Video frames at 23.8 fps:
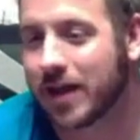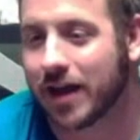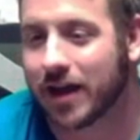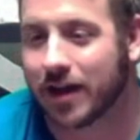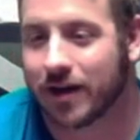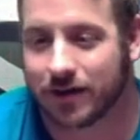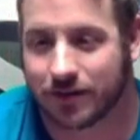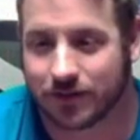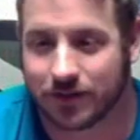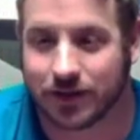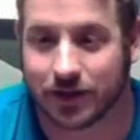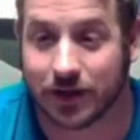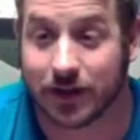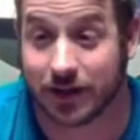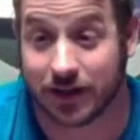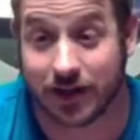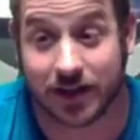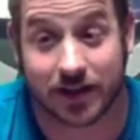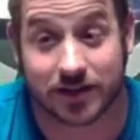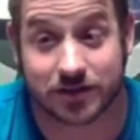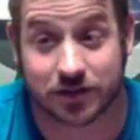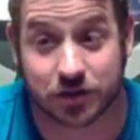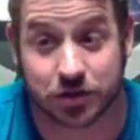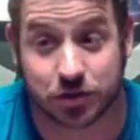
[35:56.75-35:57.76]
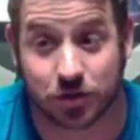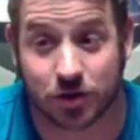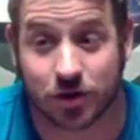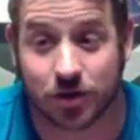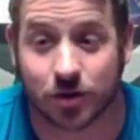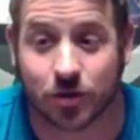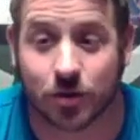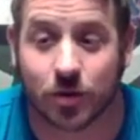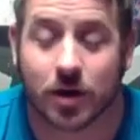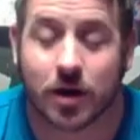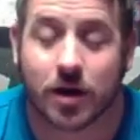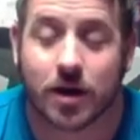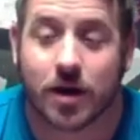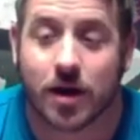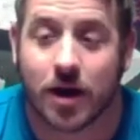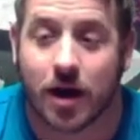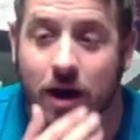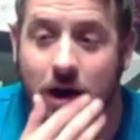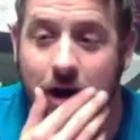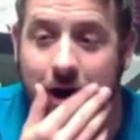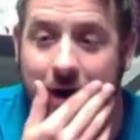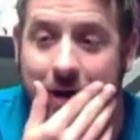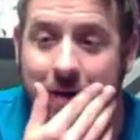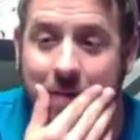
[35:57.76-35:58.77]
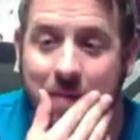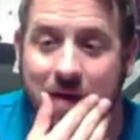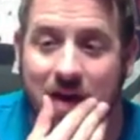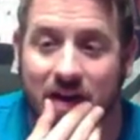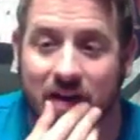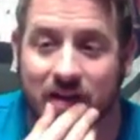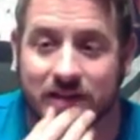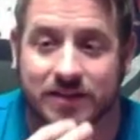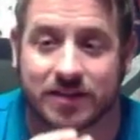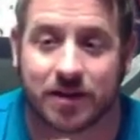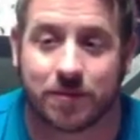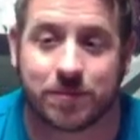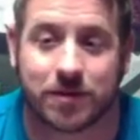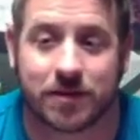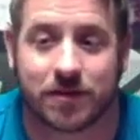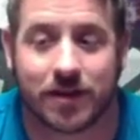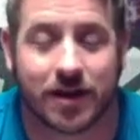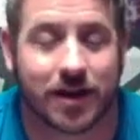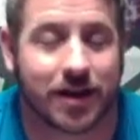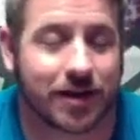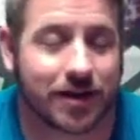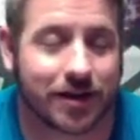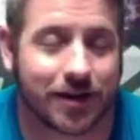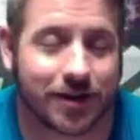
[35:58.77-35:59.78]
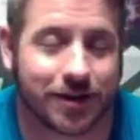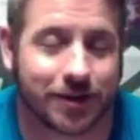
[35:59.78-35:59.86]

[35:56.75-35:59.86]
Yeah, it is. It's true. It is something that